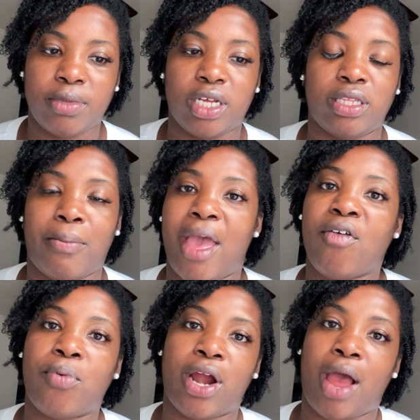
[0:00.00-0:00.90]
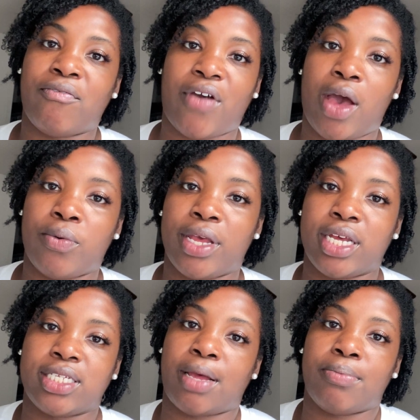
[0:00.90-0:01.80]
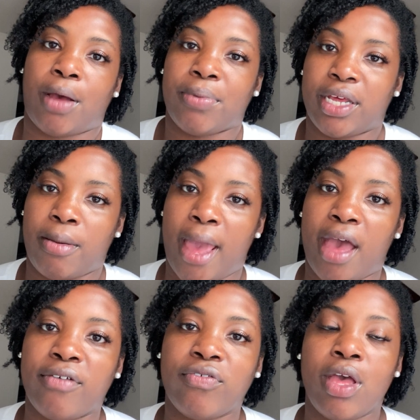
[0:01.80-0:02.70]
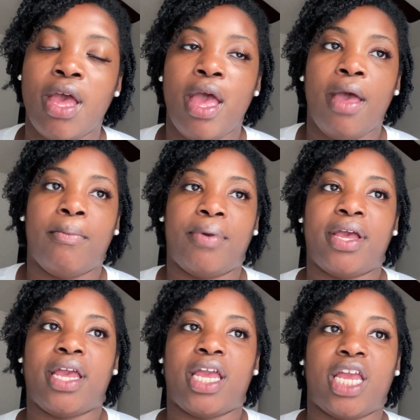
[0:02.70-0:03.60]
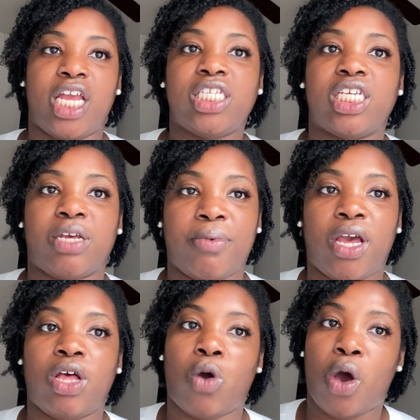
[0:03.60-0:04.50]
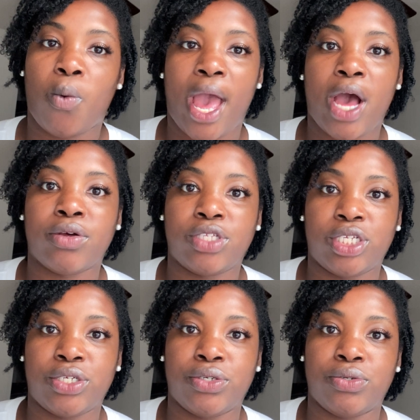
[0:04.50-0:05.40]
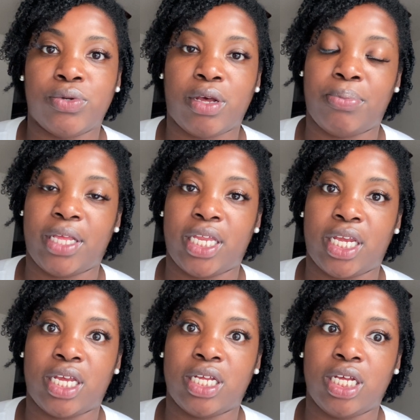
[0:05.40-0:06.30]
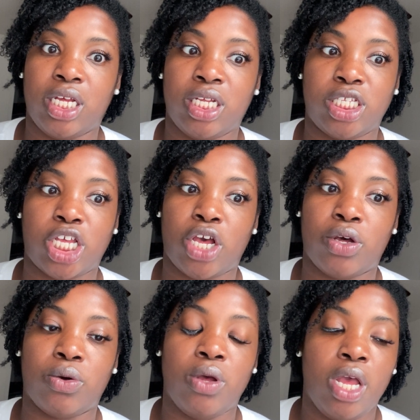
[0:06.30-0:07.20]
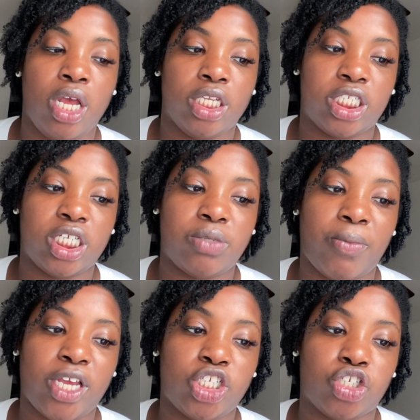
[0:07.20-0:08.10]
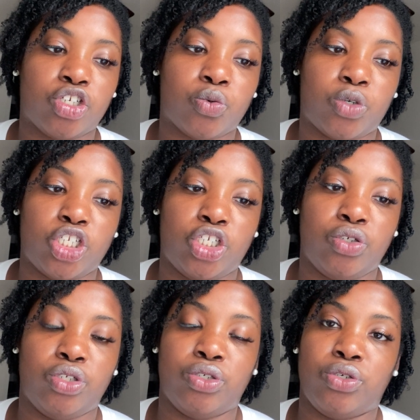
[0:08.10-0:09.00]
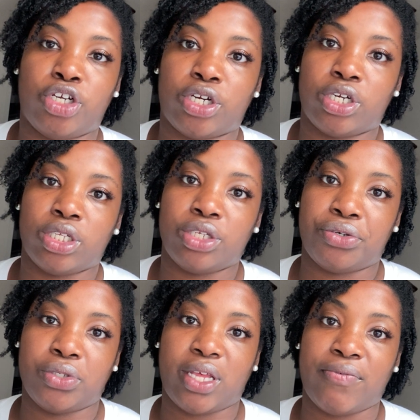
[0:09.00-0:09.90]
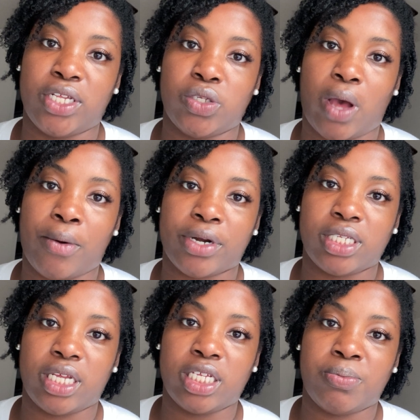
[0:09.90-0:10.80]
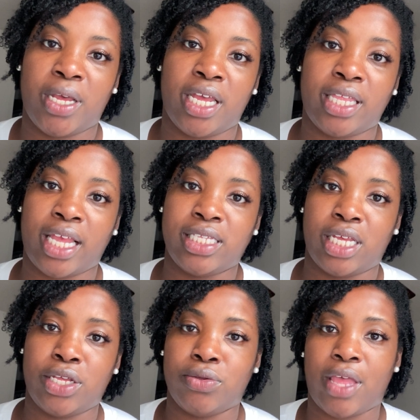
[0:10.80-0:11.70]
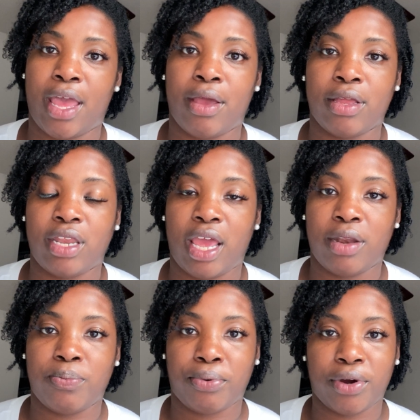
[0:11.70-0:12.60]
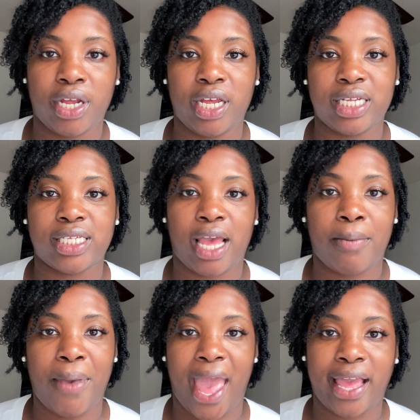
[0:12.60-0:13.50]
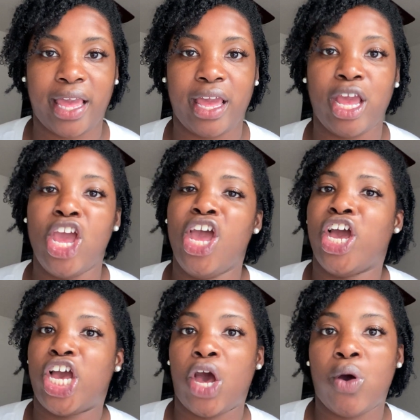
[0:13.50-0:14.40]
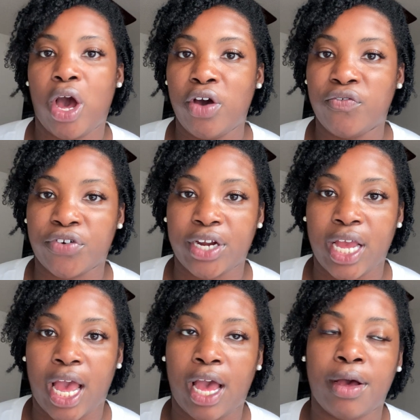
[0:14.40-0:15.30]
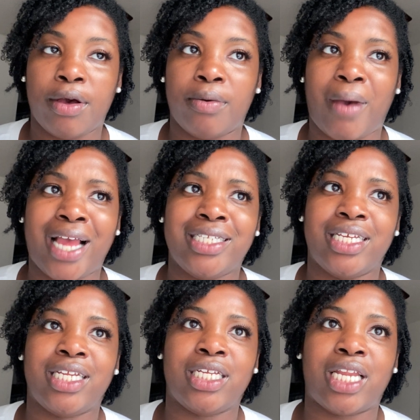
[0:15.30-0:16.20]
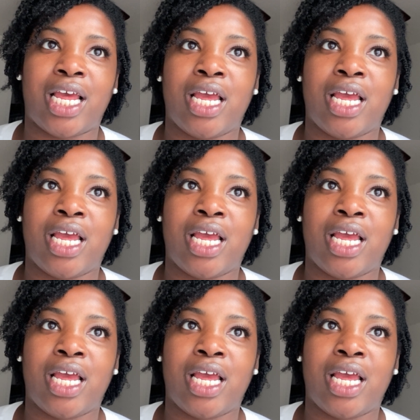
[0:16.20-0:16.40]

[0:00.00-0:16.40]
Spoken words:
The math part I'm fine with because I'm good at math, but it took me a while to complete it. So just make sure once you do your little 72-hour assessment and they send you that pre-exam packet, go over it. I did it.